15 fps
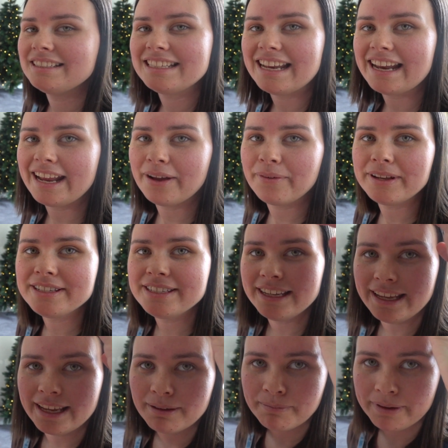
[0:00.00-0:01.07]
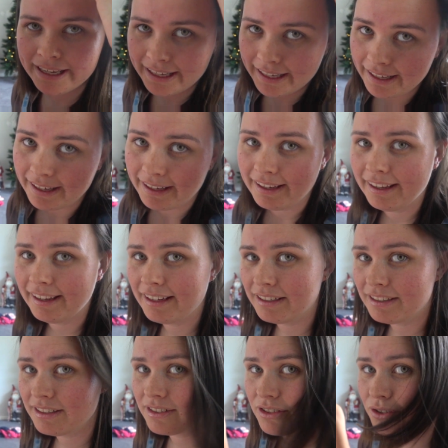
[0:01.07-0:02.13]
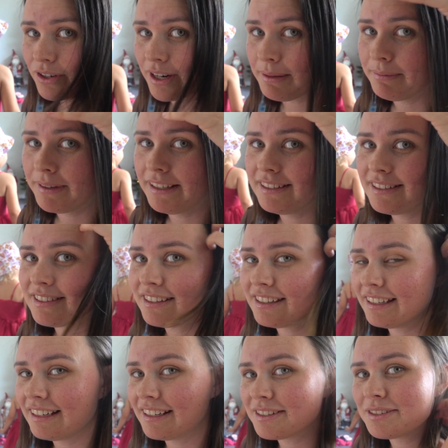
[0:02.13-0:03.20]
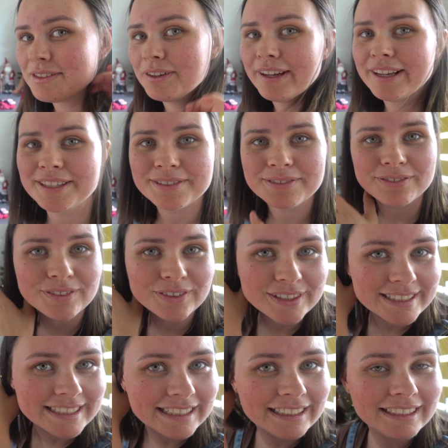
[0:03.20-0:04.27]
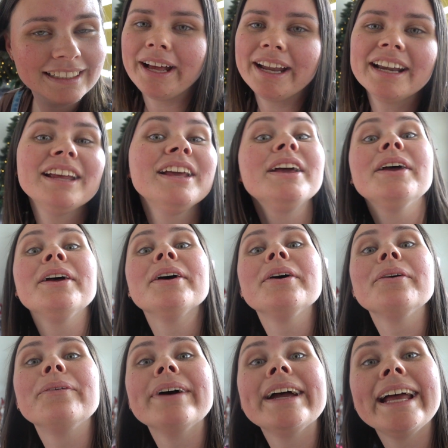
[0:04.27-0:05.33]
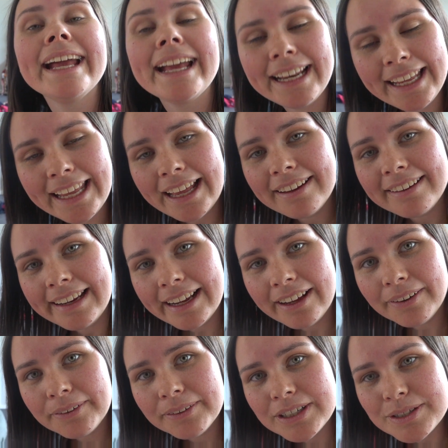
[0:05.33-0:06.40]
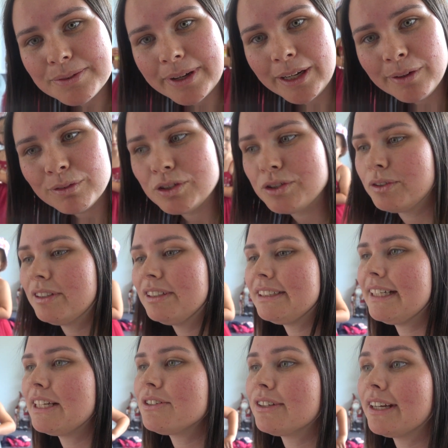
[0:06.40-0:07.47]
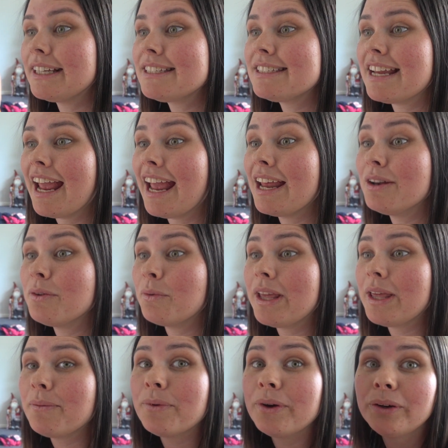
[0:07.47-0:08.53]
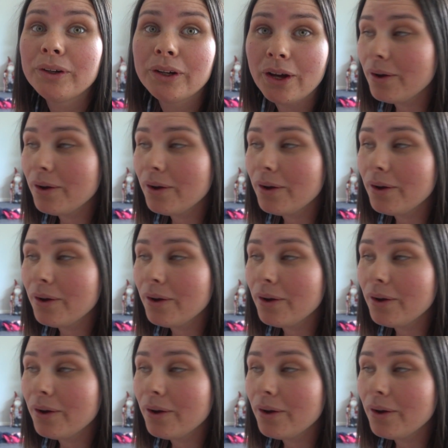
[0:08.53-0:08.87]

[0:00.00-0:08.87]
Today I went to get my hair a treatment so that it's not as frizzy. We're heading out now. We're just waiting for Jordan to get dressed. Mommy, and we will go.